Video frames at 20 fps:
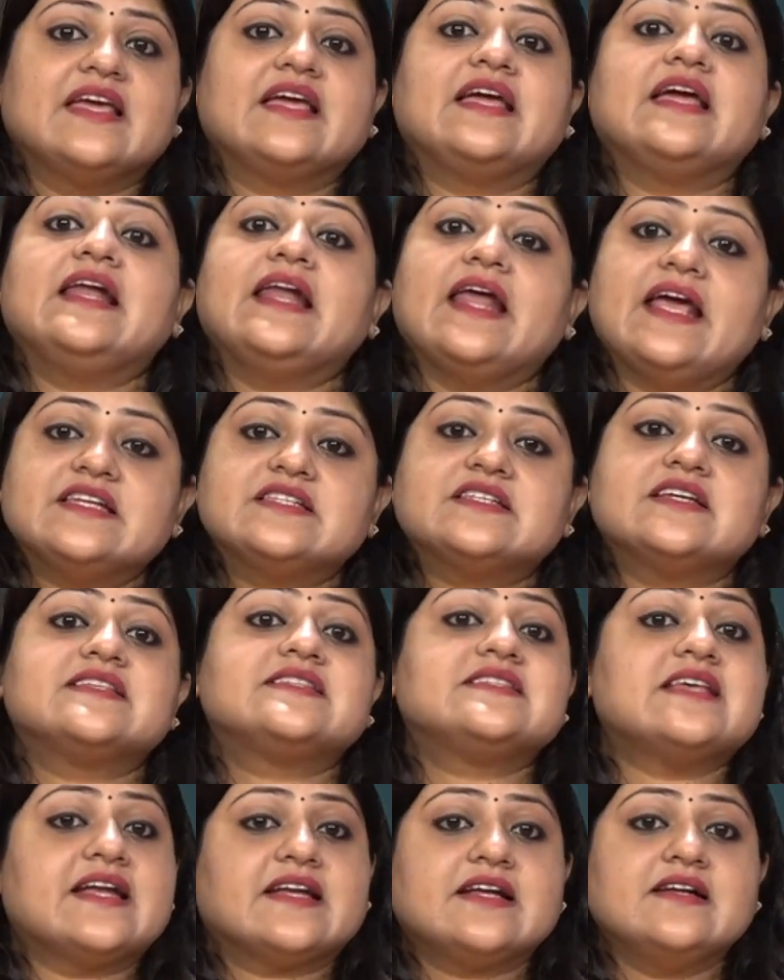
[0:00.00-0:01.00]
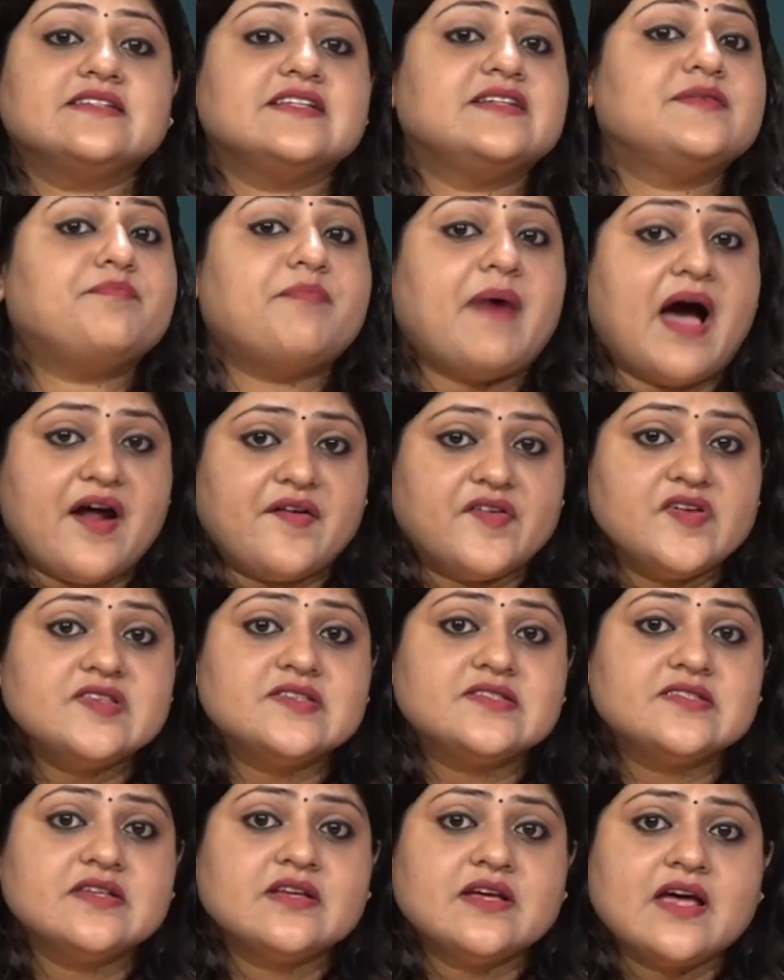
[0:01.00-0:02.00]
He later settled in
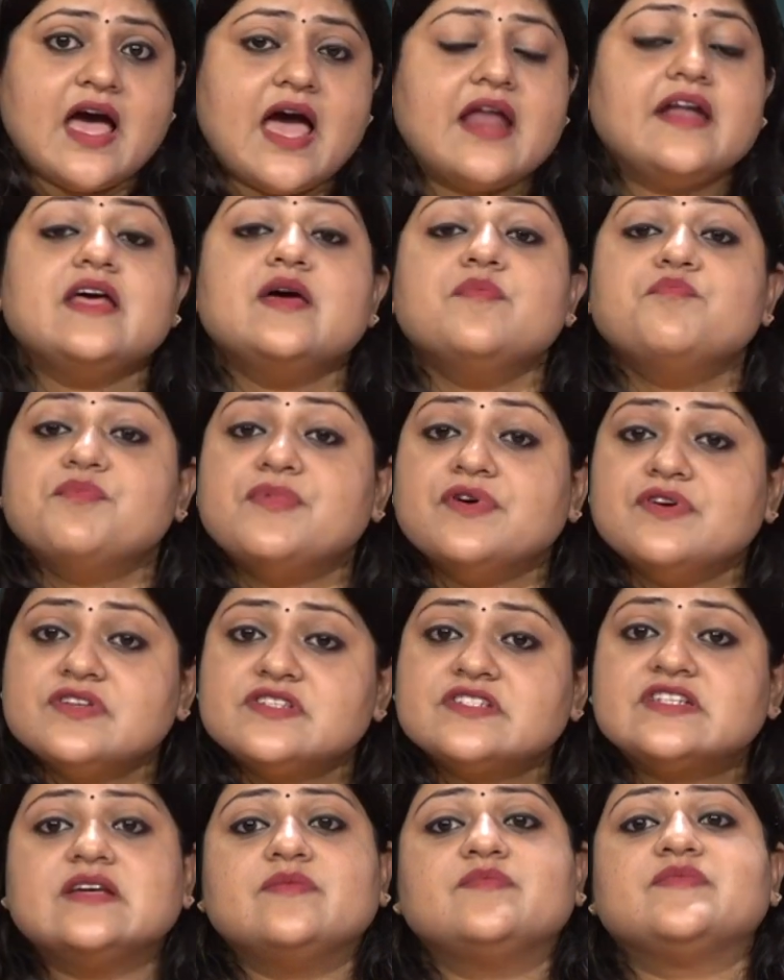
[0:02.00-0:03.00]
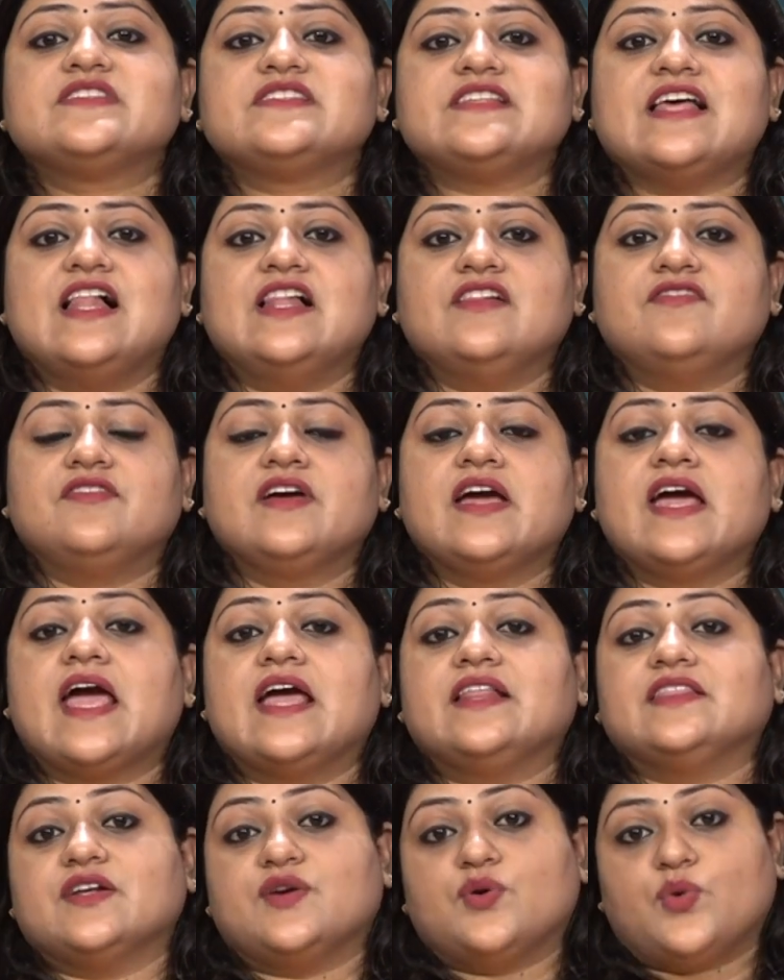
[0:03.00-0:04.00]
Paris and immersed himself
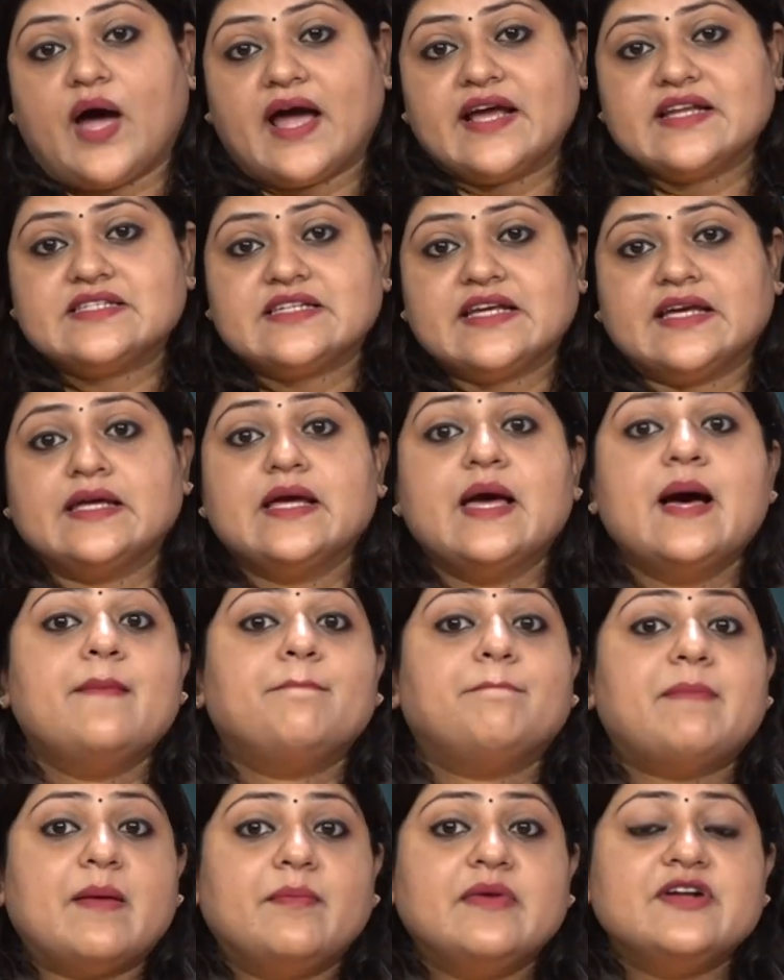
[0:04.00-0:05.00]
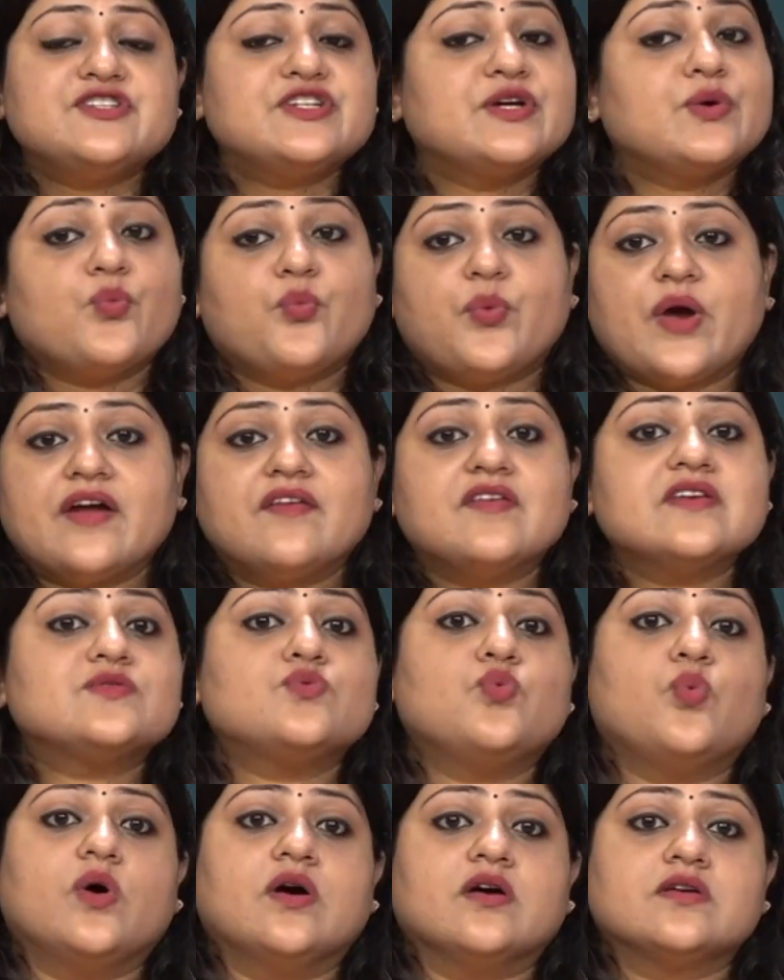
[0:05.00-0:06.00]
in the writing, publishing
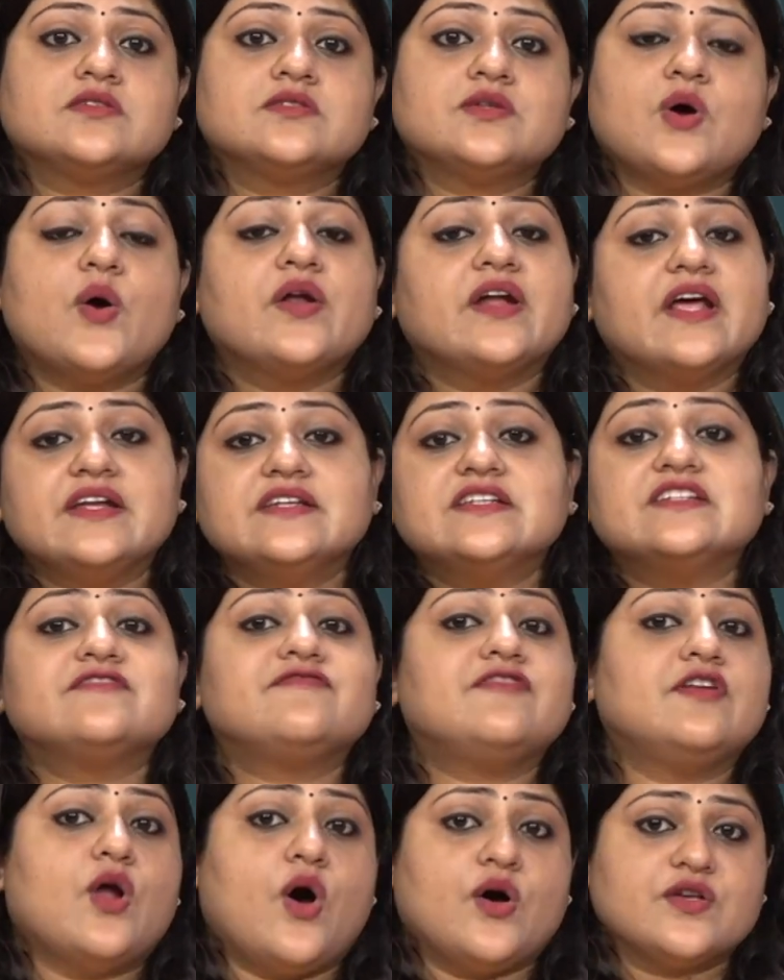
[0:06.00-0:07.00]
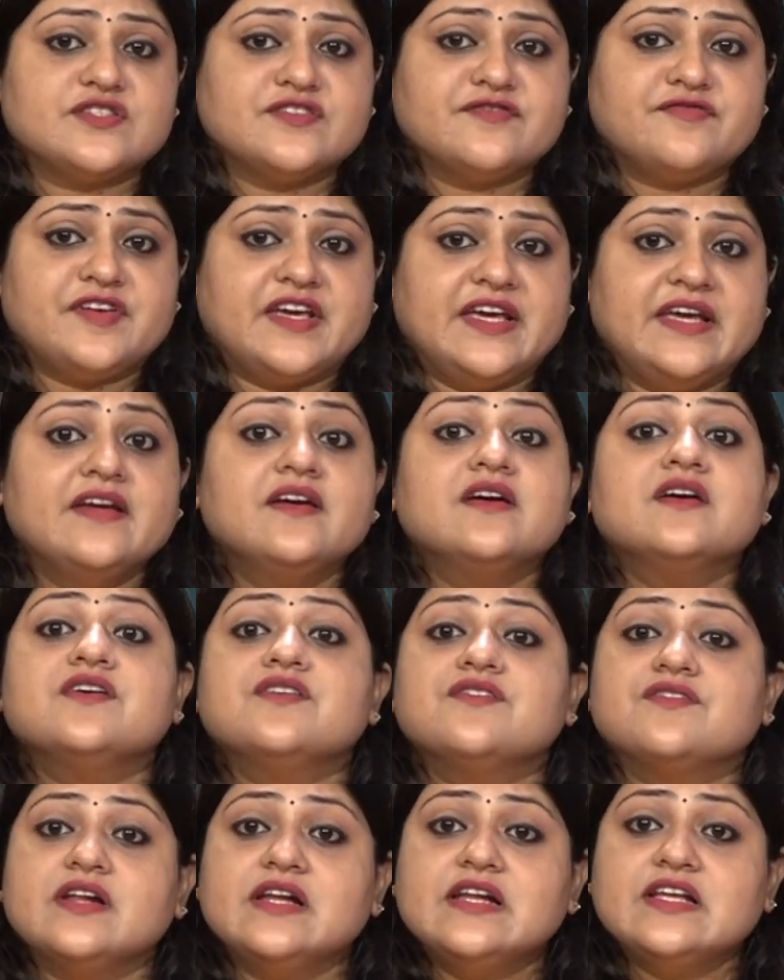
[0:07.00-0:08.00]
various works on Indian philosophy,
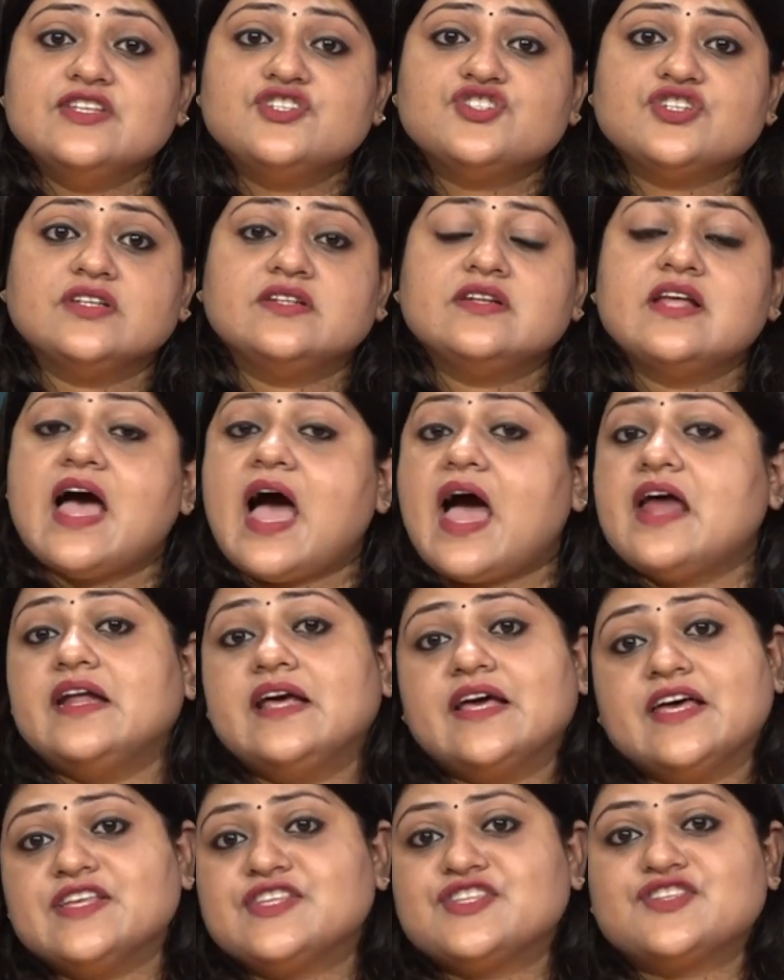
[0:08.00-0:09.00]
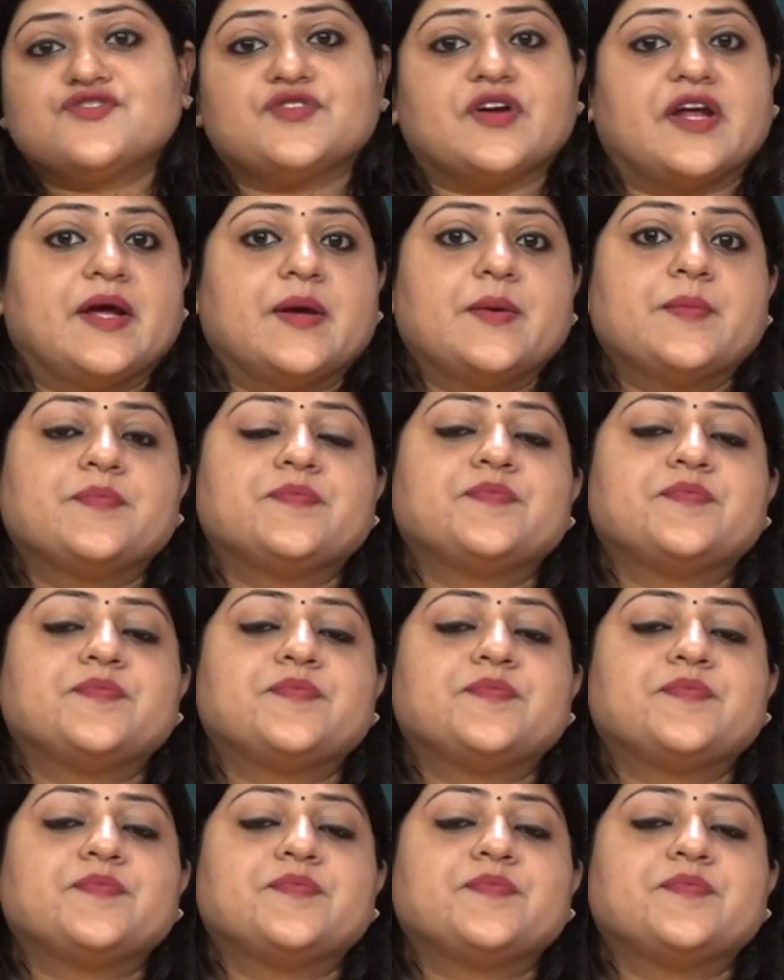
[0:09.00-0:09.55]
religion, and history.